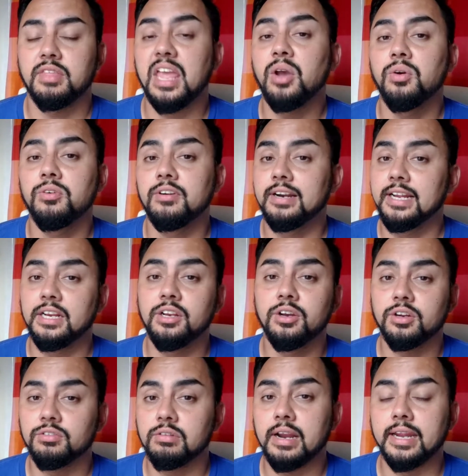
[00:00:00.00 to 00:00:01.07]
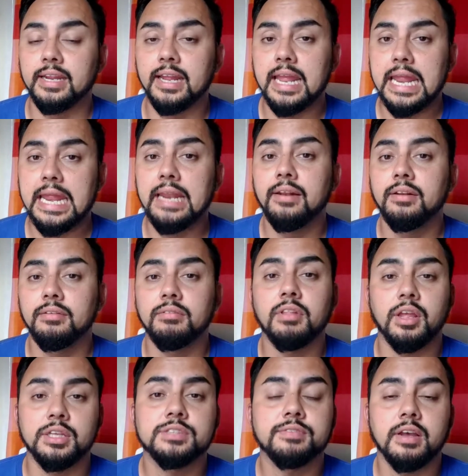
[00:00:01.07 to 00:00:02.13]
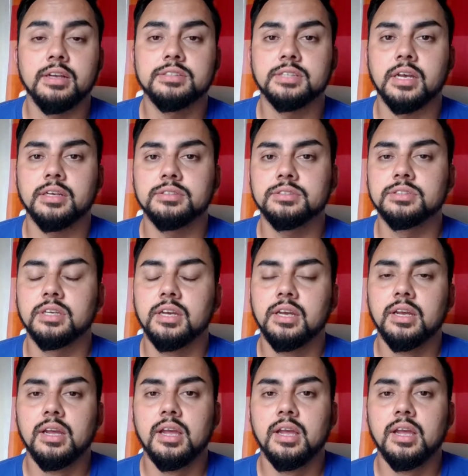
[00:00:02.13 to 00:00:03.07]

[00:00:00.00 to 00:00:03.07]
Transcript: They already look great in those photos.